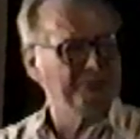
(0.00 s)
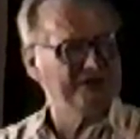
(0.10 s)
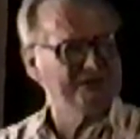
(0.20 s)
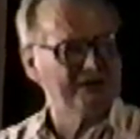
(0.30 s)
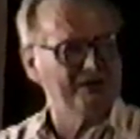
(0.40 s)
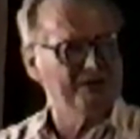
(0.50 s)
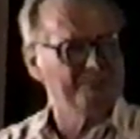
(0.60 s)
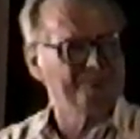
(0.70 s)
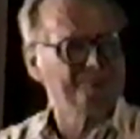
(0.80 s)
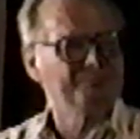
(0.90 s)
Pamela Tucker,
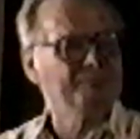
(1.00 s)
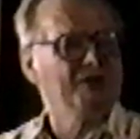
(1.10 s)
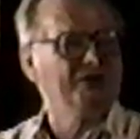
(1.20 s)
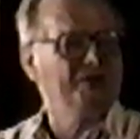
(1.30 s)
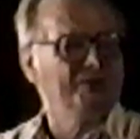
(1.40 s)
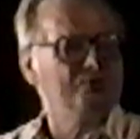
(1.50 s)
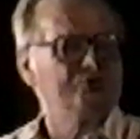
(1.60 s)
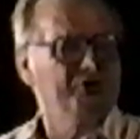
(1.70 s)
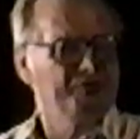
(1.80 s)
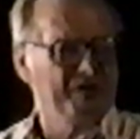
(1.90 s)

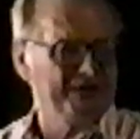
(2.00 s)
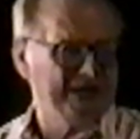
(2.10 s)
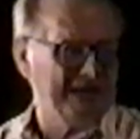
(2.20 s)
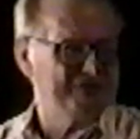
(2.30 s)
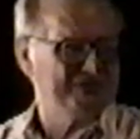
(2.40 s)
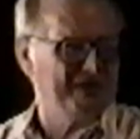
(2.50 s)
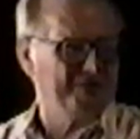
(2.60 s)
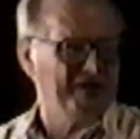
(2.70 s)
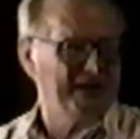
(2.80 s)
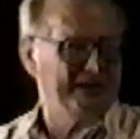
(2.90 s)
who's a good friend of David's and
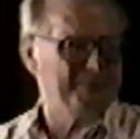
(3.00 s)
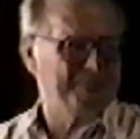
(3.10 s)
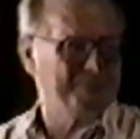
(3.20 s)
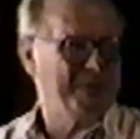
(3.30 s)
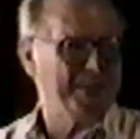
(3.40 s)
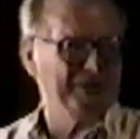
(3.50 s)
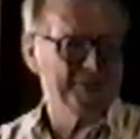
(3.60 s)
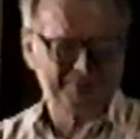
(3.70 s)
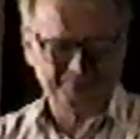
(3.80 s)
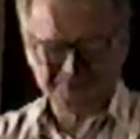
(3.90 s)
invited him.
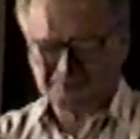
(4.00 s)
Pamela?